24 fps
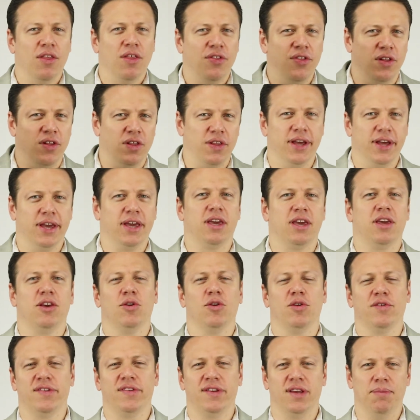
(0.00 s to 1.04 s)
The link
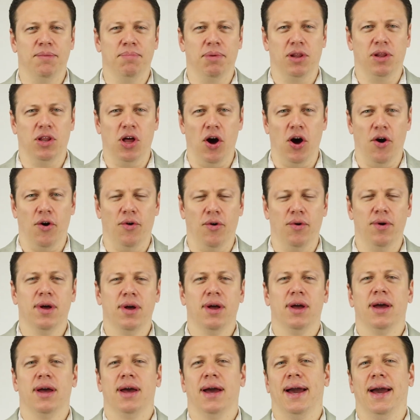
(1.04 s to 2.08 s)
you'll see below.
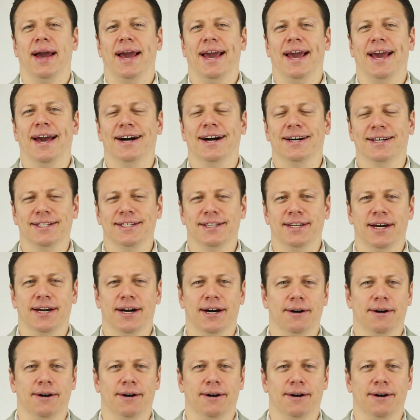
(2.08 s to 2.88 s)
And